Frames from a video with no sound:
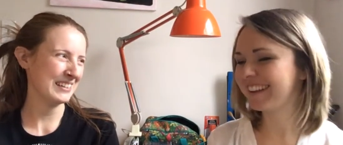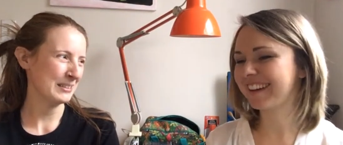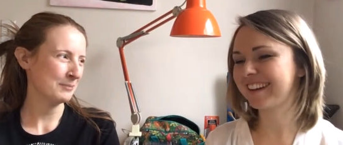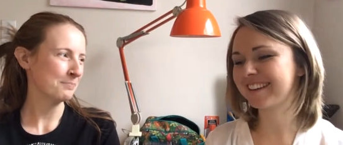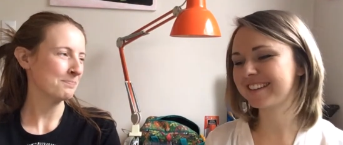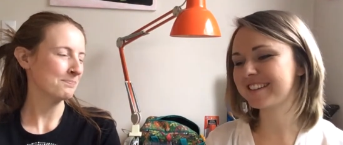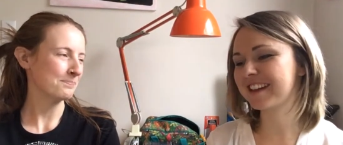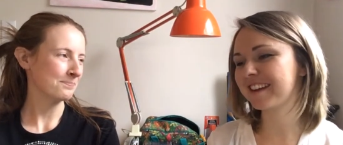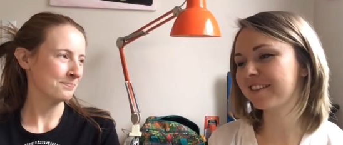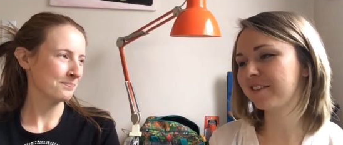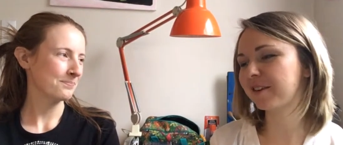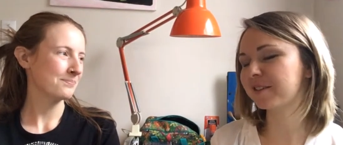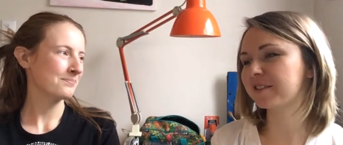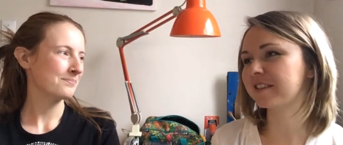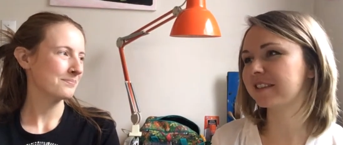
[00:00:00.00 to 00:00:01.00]
Speaker 1: yeah, it's kind of
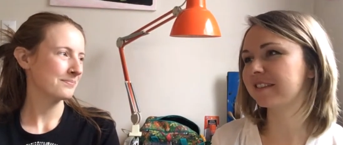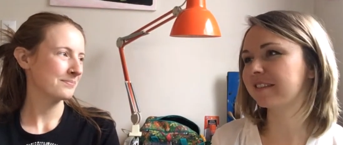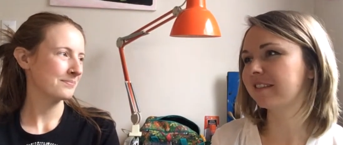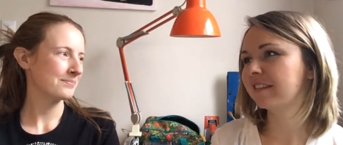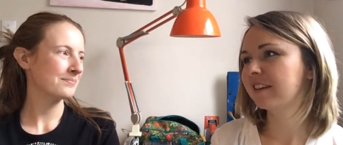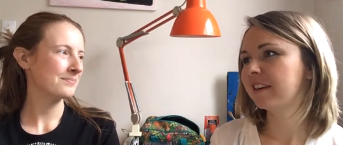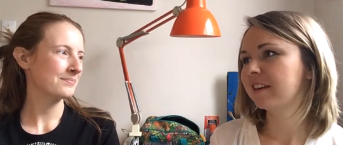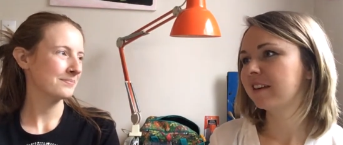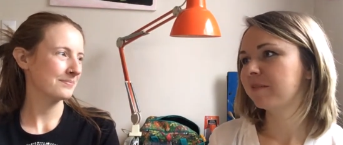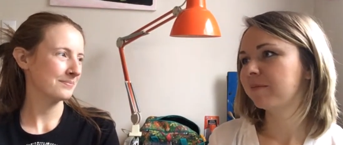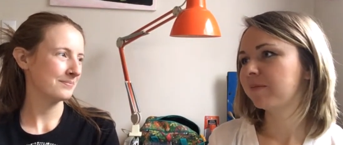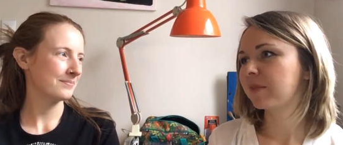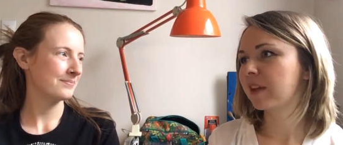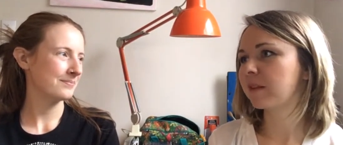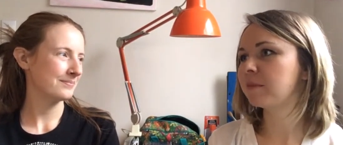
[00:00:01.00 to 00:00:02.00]
hard to
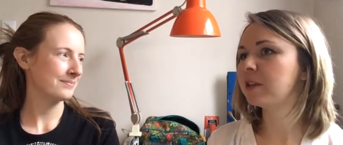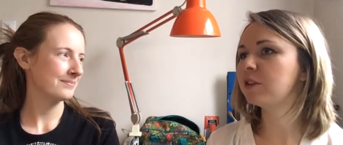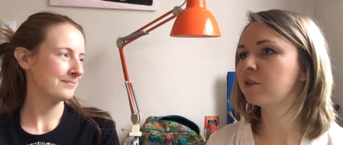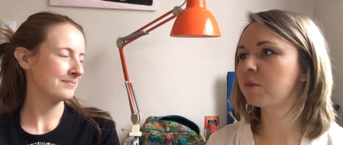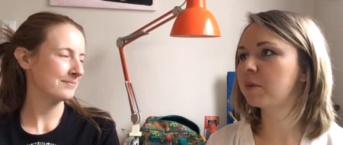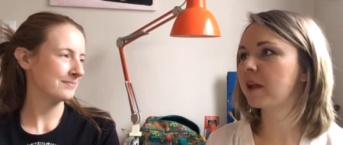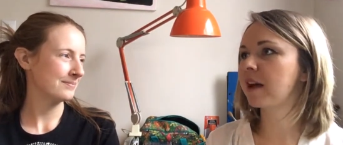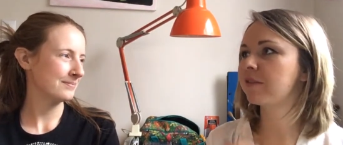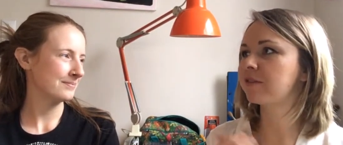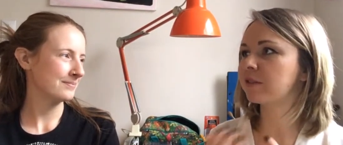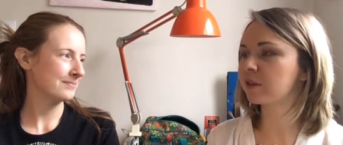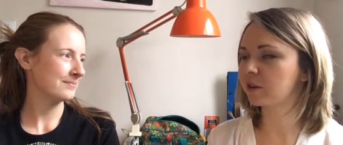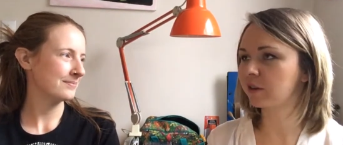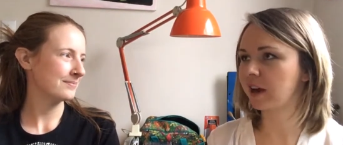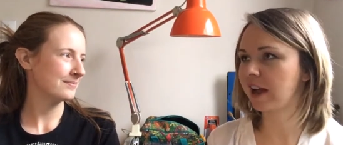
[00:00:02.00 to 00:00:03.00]
I mean, you apply for
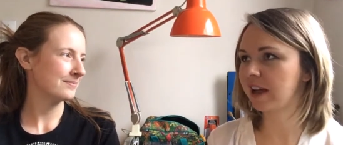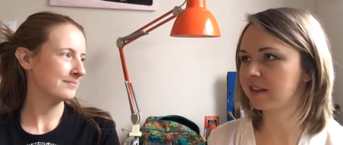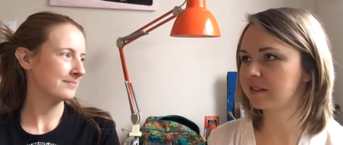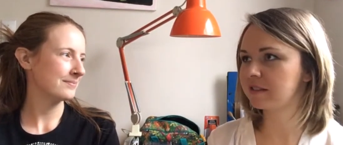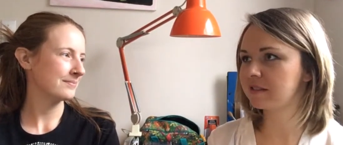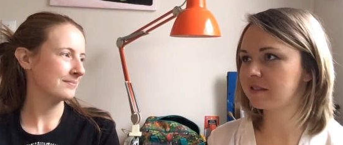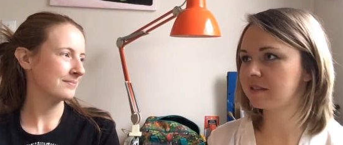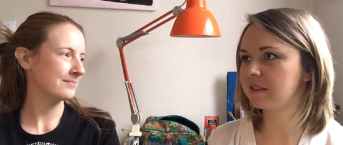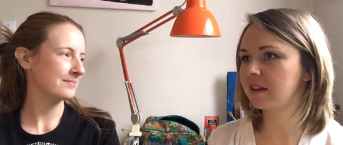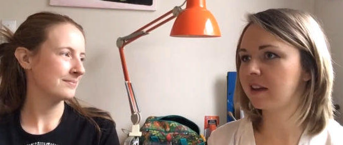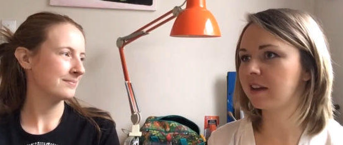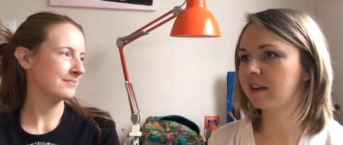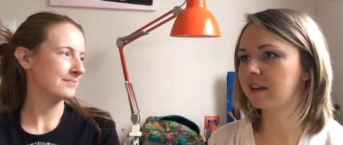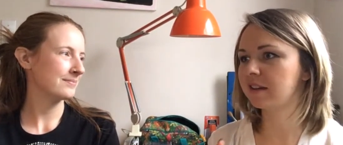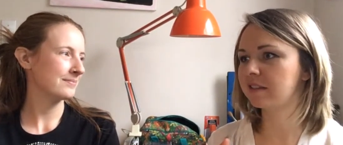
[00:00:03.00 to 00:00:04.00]
the grants
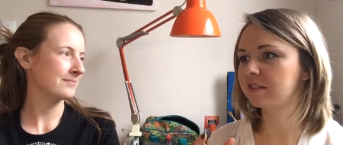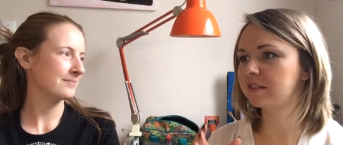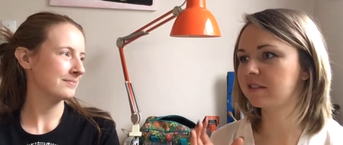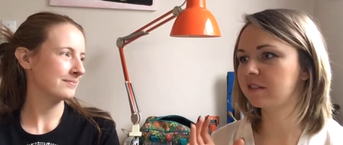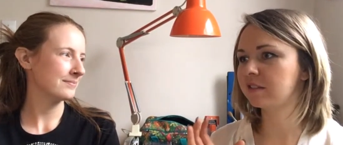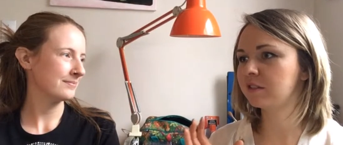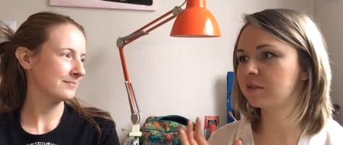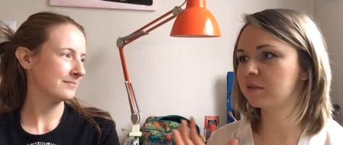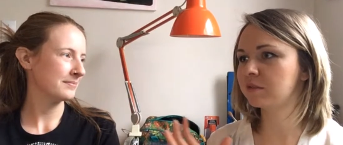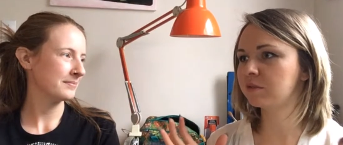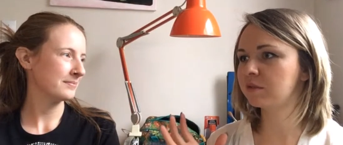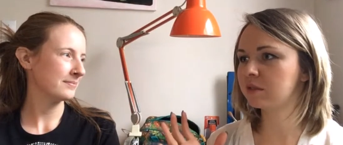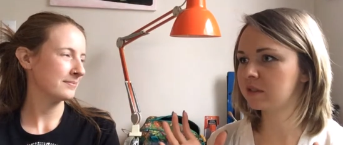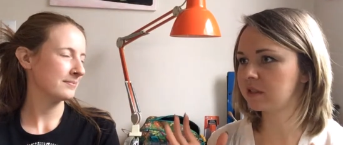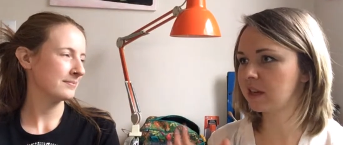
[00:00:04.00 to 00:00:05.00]
and you
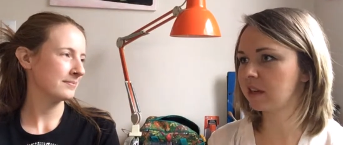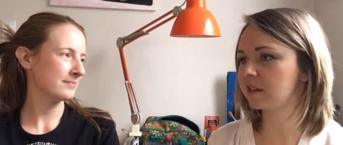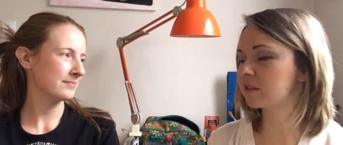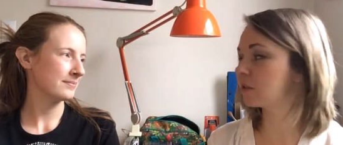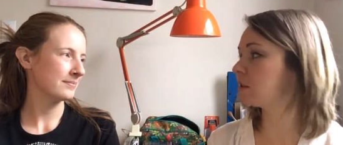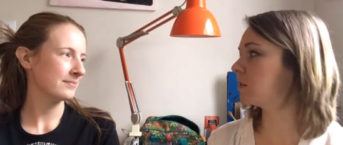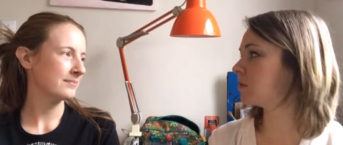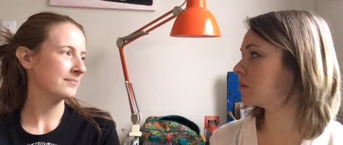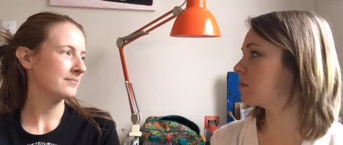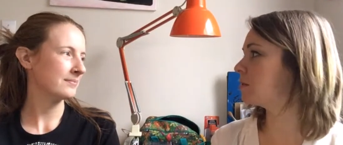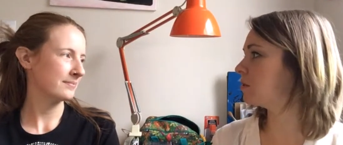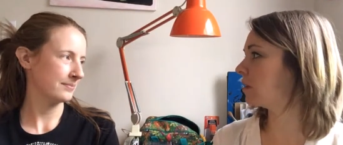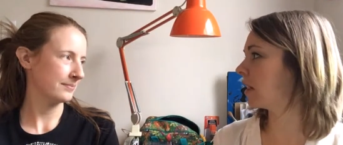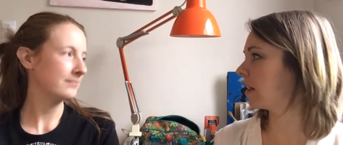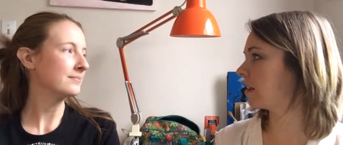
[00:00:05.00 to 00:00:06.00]
stay as close
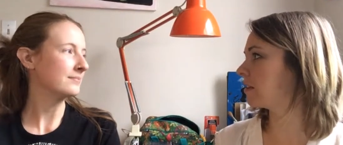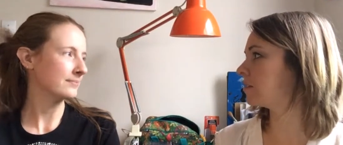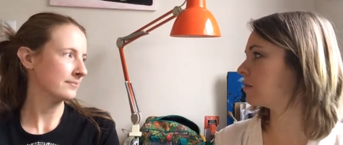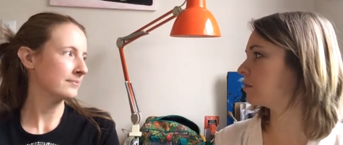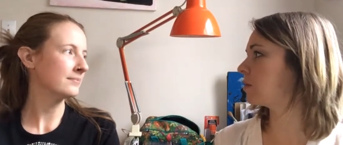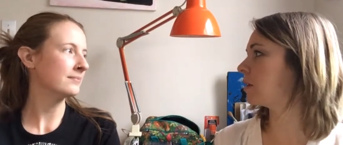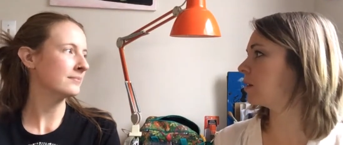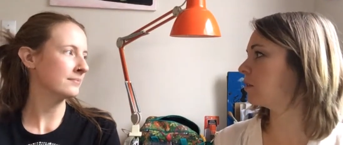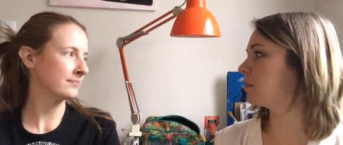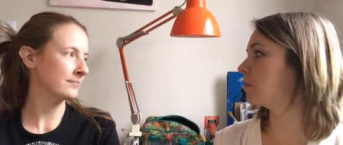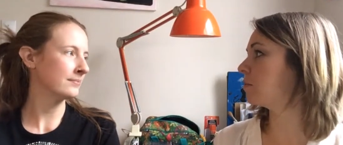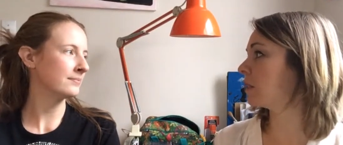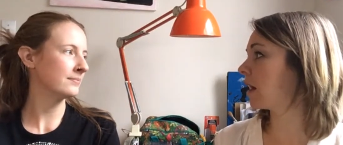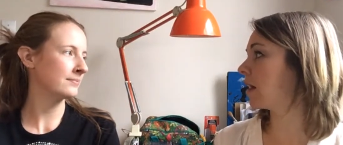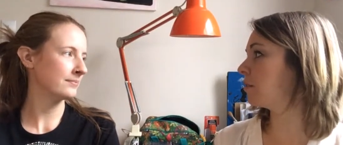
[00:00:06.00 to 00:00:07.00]
as you can to what you
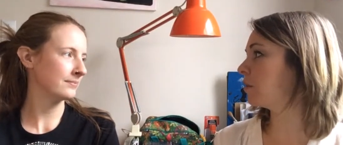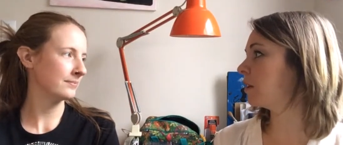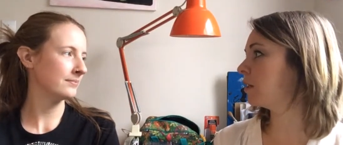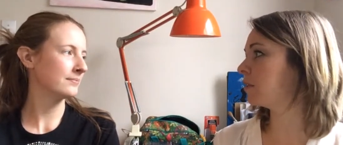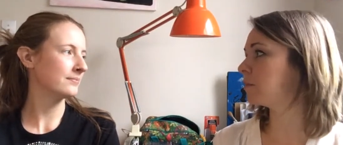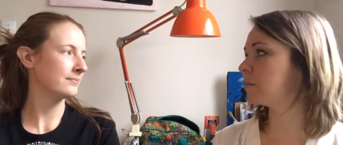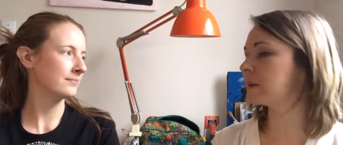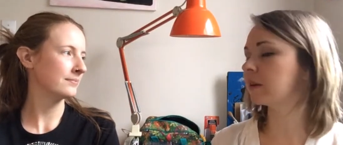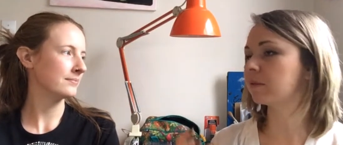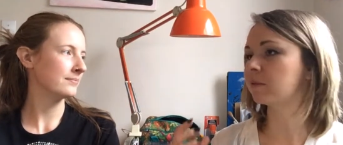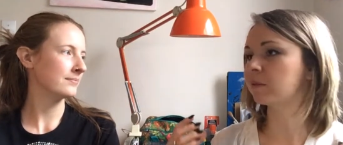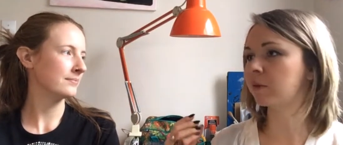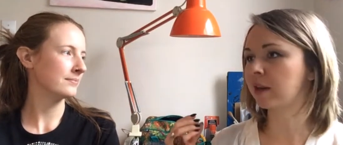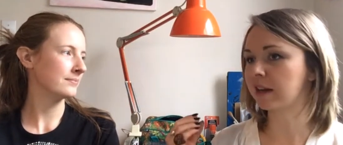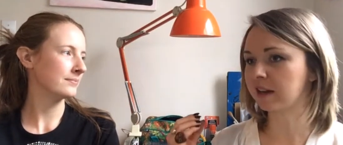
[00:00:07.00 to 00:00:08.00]
mm-hmm. apply with, but
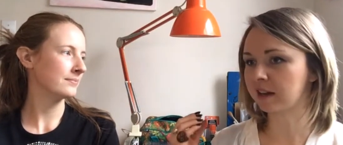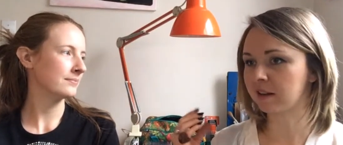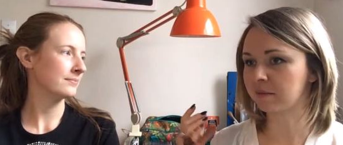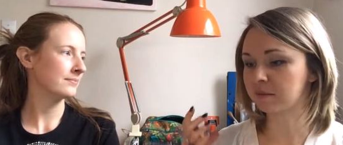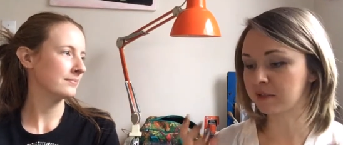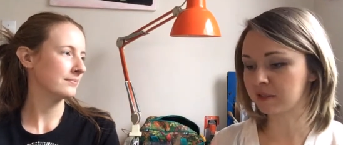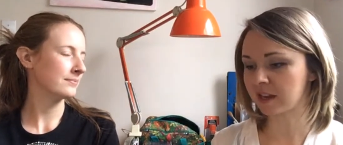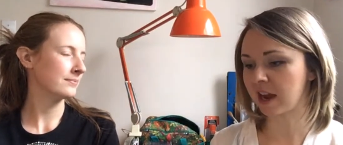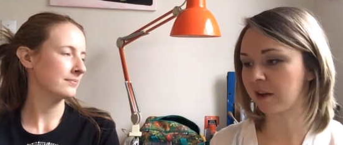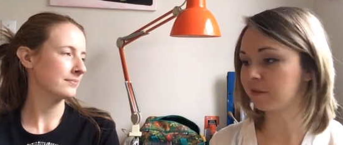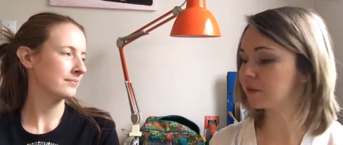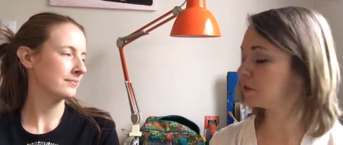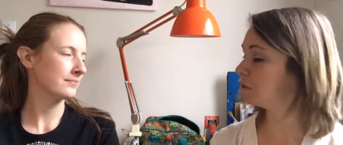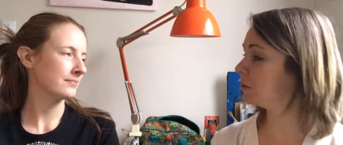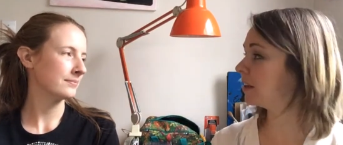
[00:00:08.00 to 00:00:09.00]
when it comes
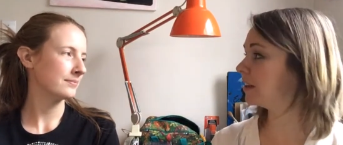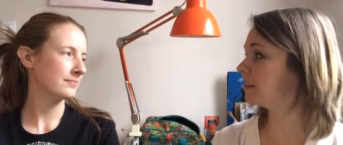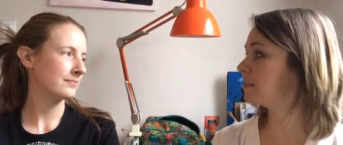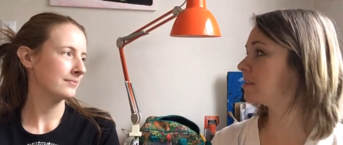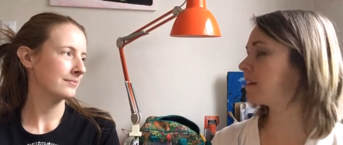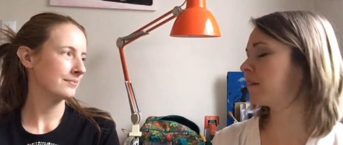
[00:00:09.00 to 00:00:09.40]
down to it,